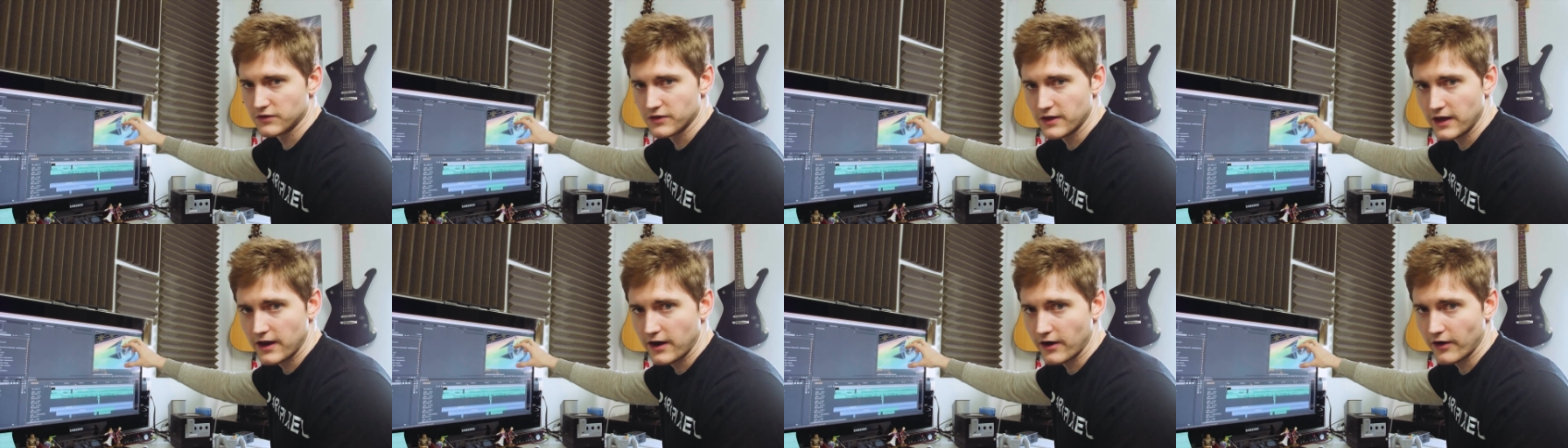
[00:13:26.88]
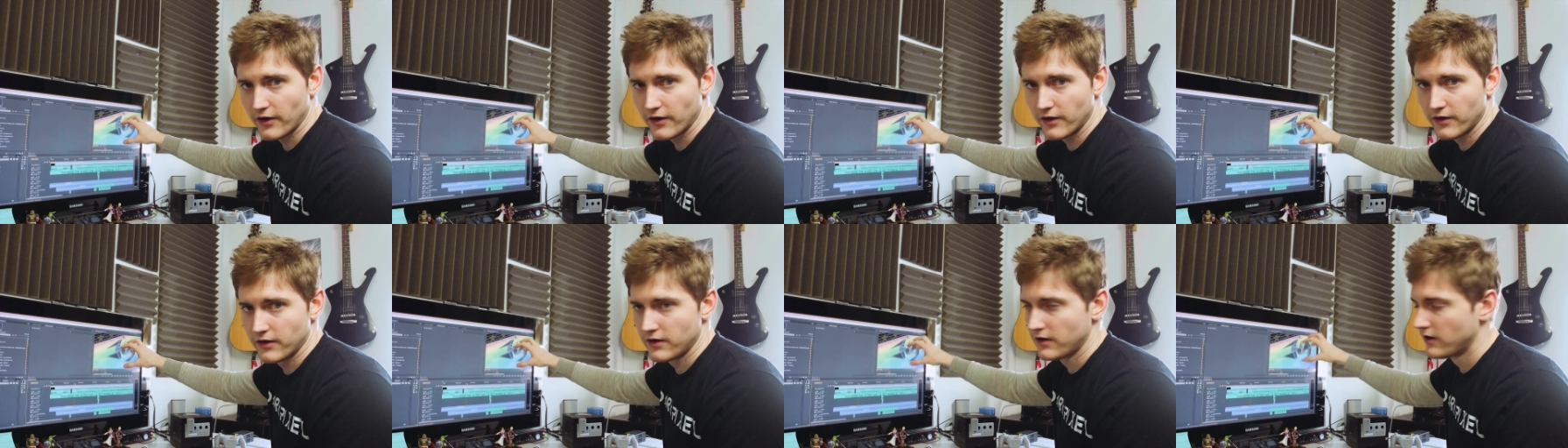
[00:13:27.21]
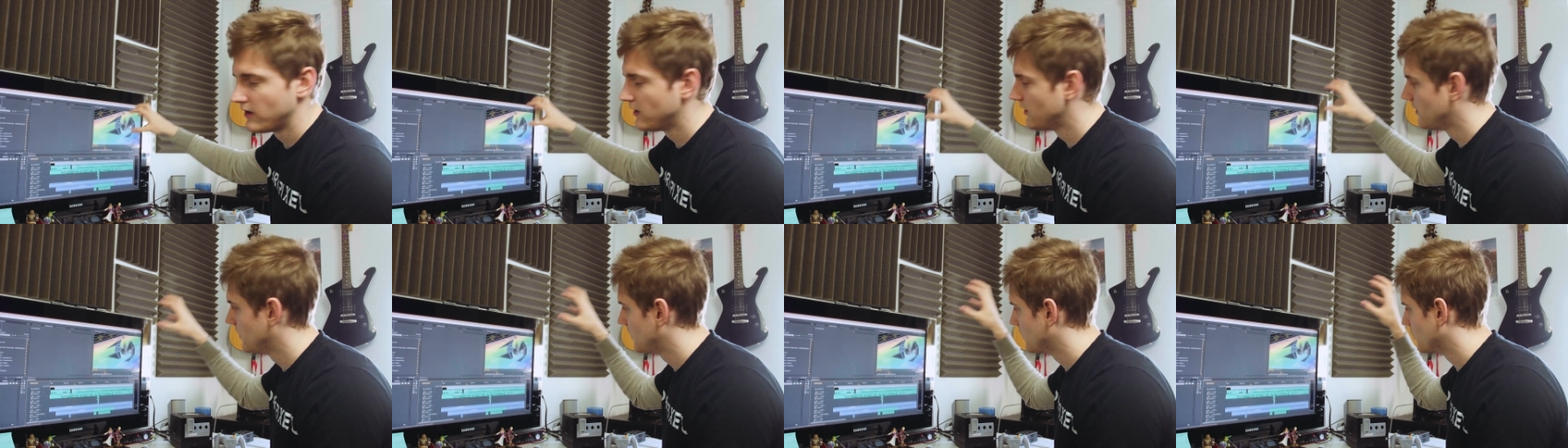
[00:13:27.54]
there,
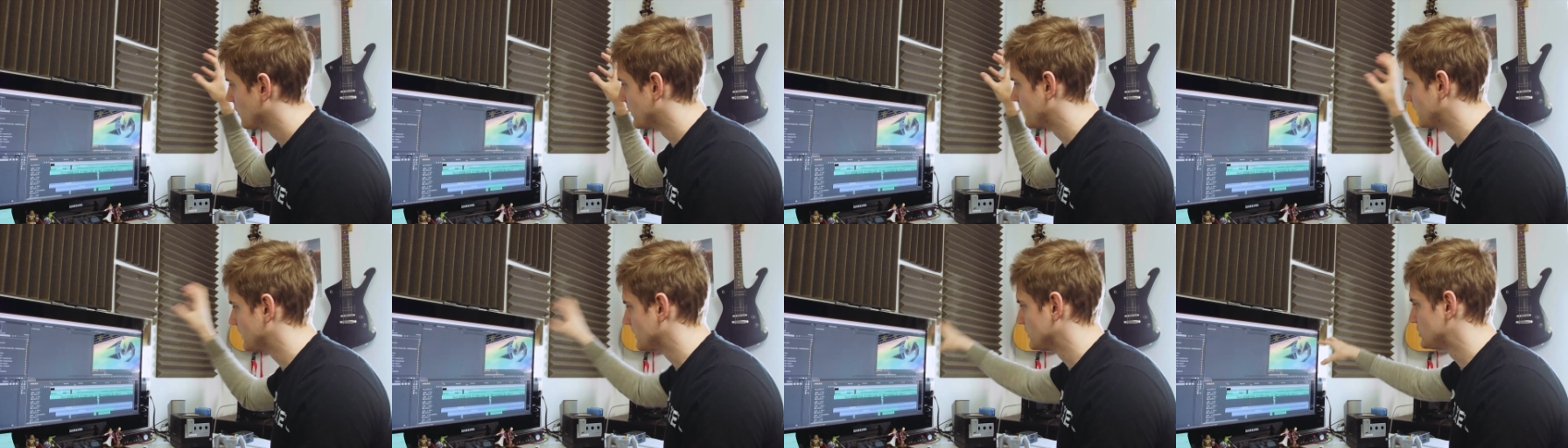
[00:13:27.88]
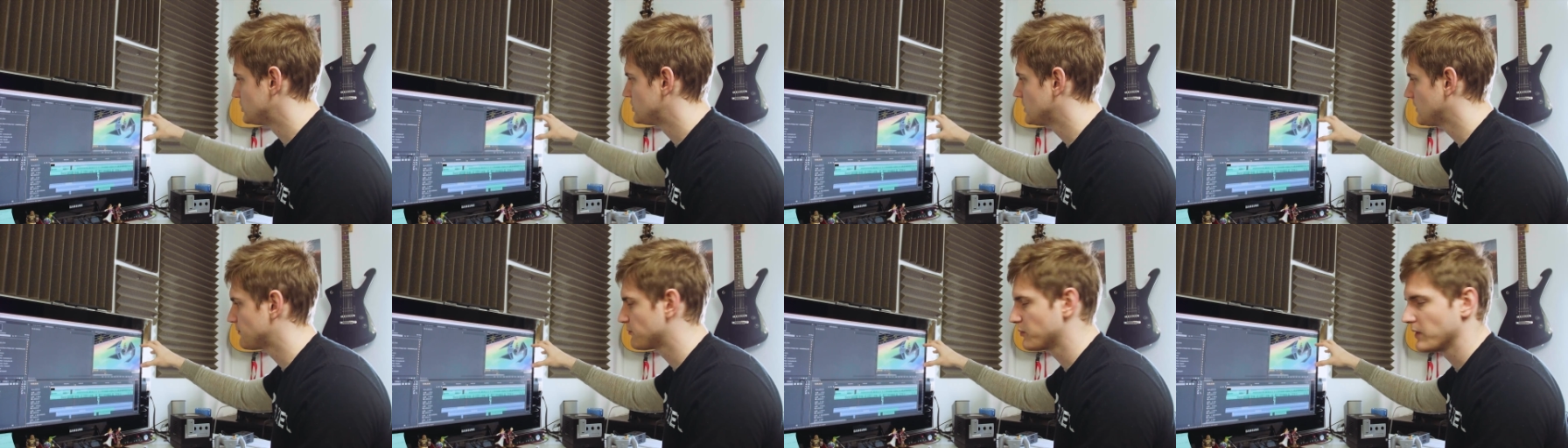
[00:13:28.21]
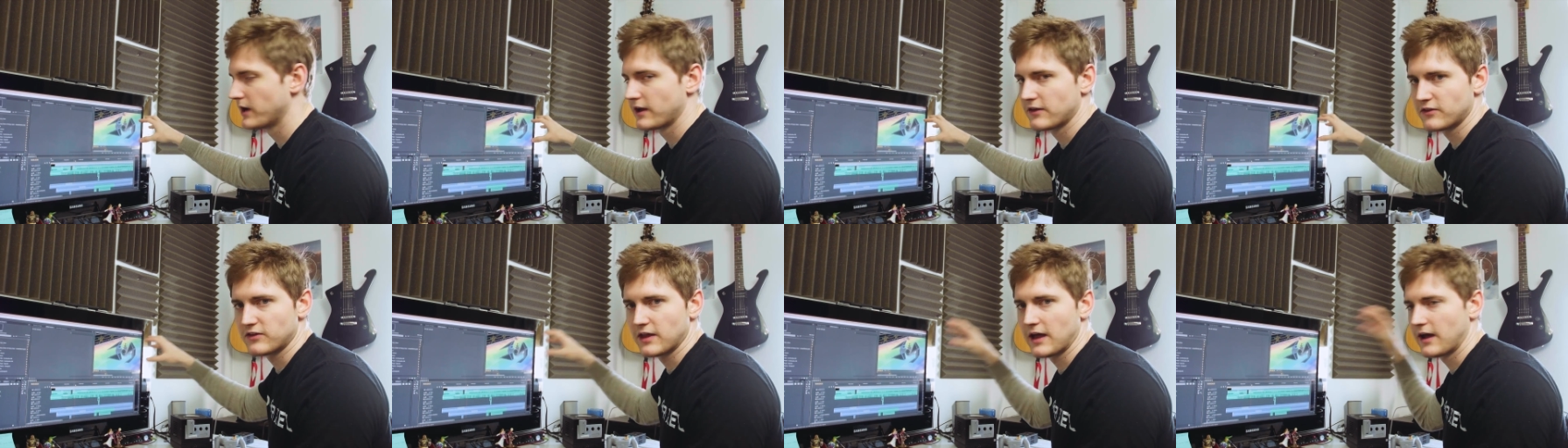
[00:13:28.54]
when his ship
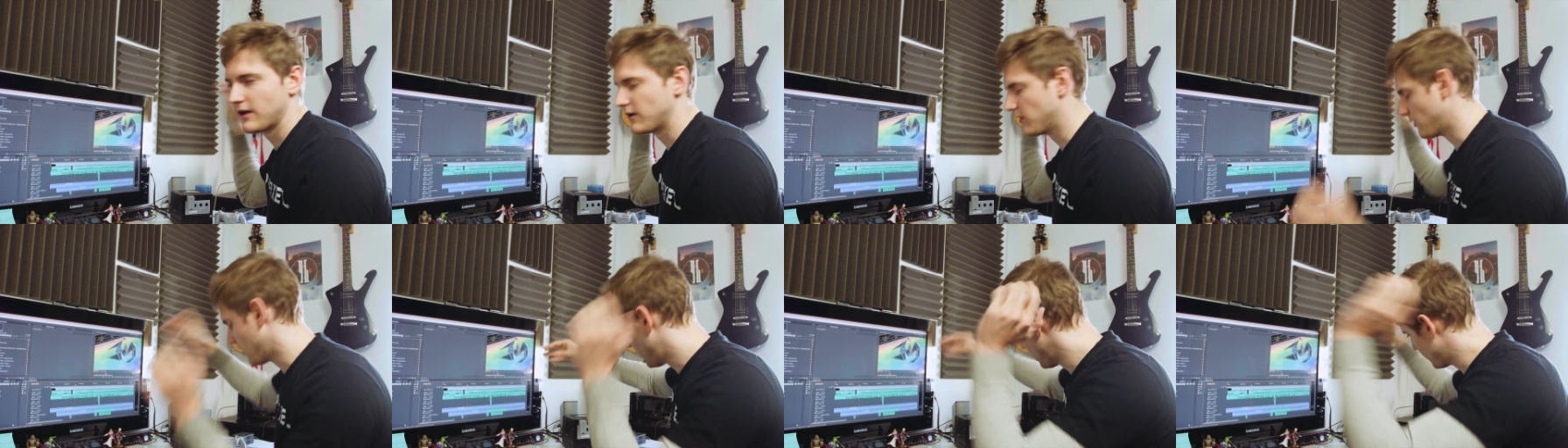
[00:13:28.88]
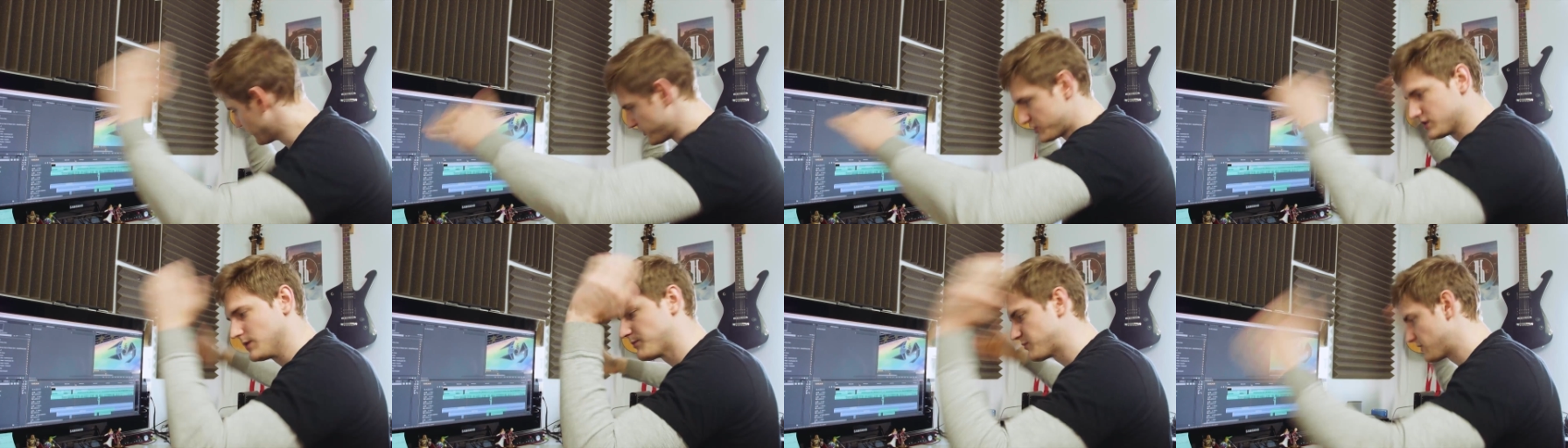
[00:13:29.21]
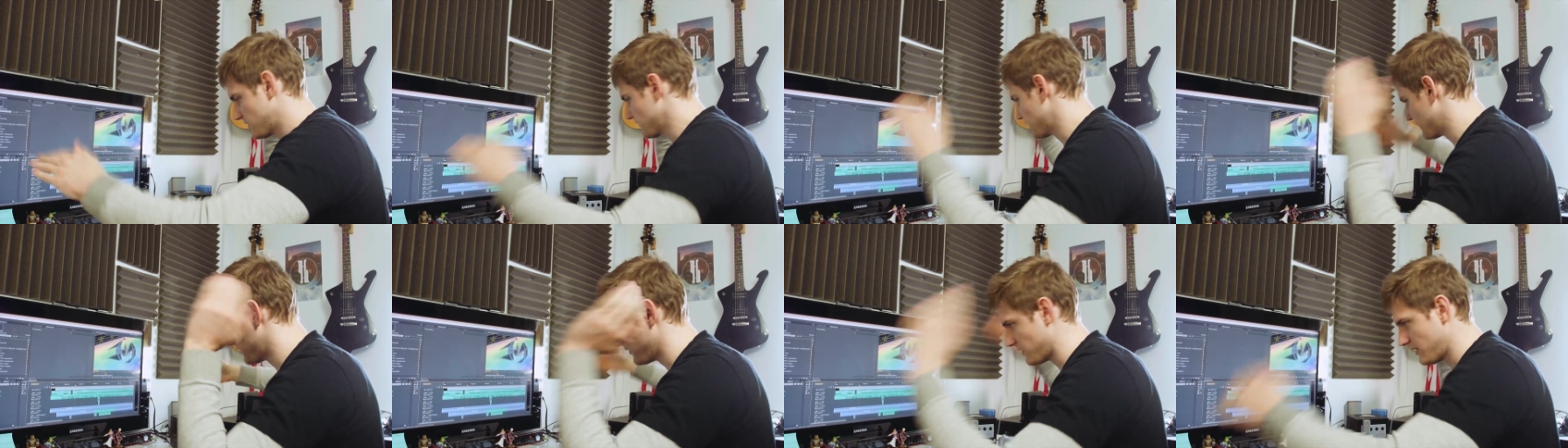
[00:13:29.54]
breaks down and all the ships
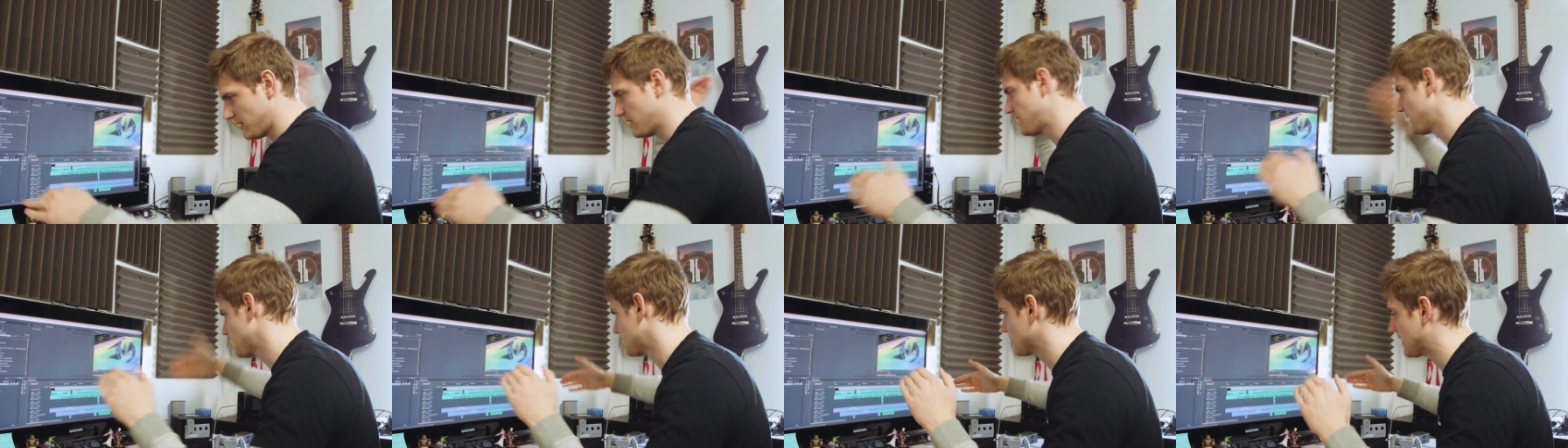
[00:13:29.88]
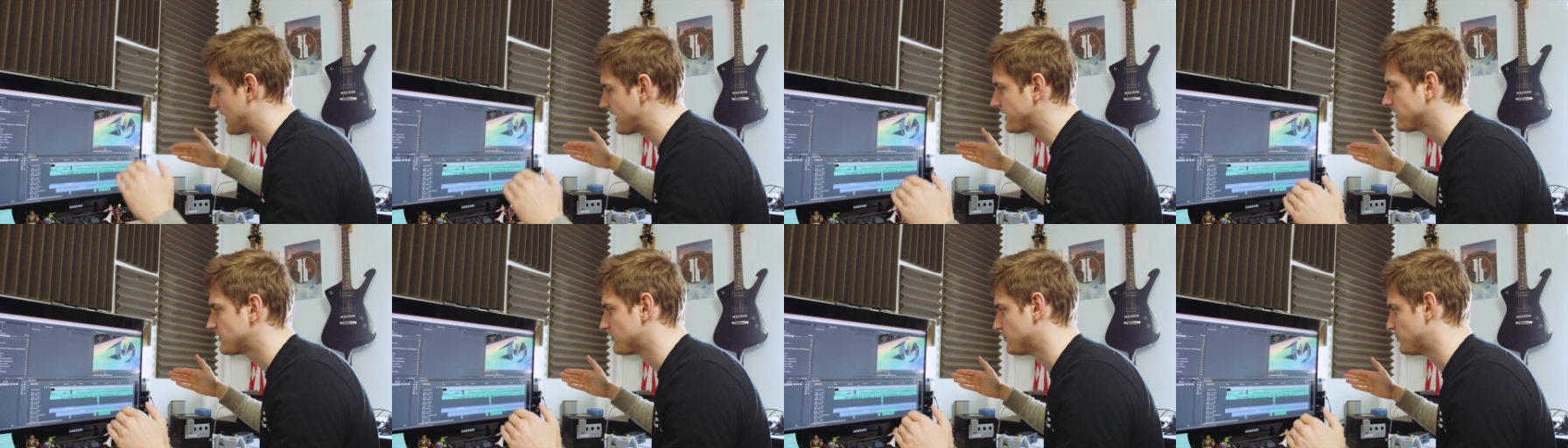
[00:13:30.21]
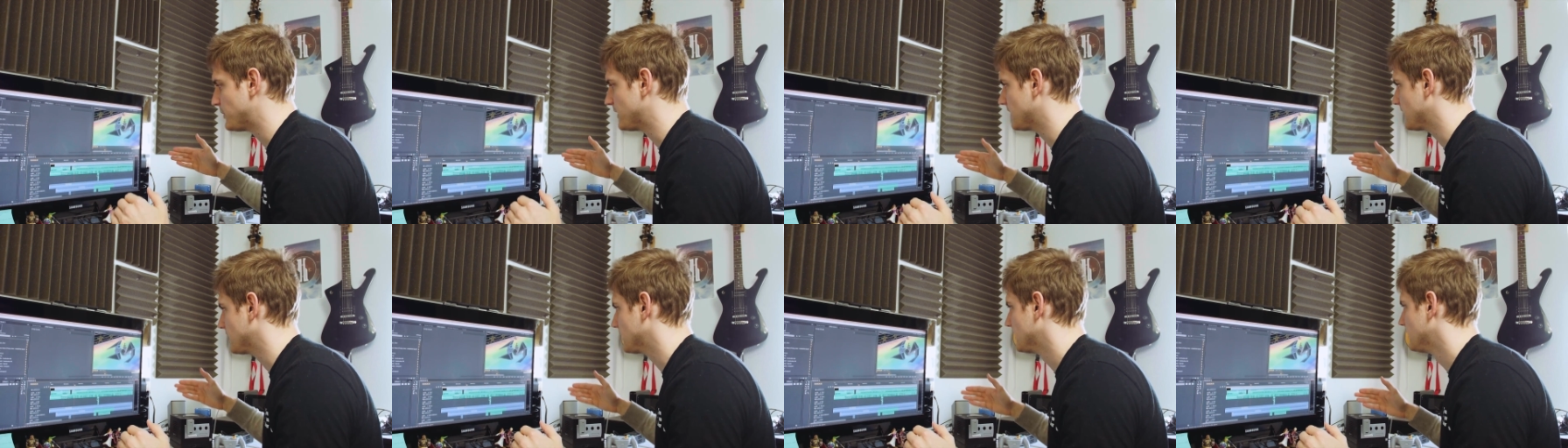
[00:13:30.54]
have hit light
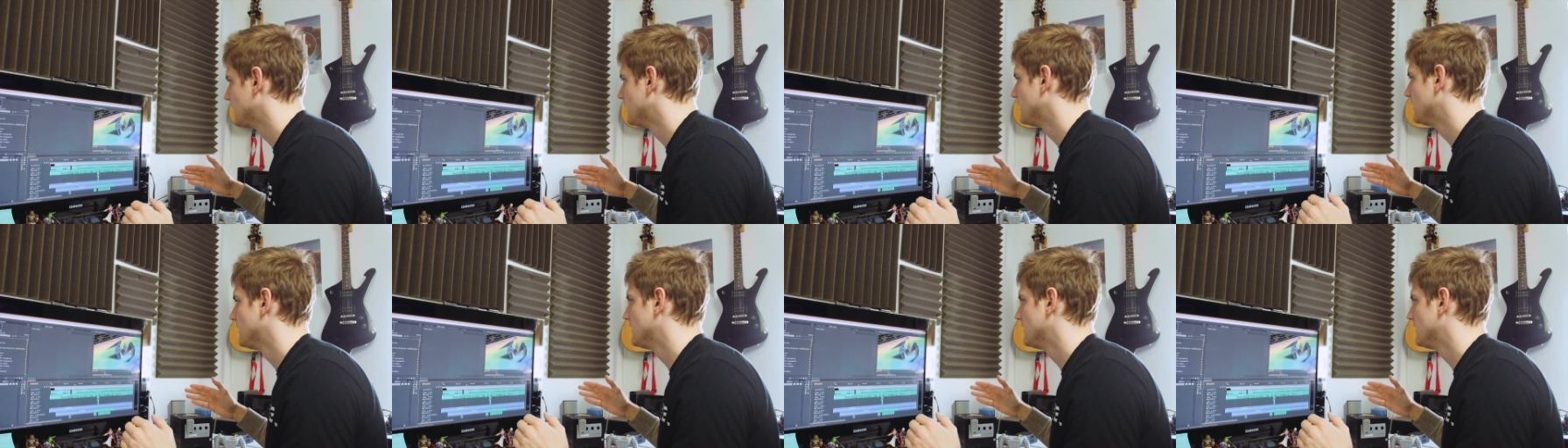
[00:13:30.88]
speed,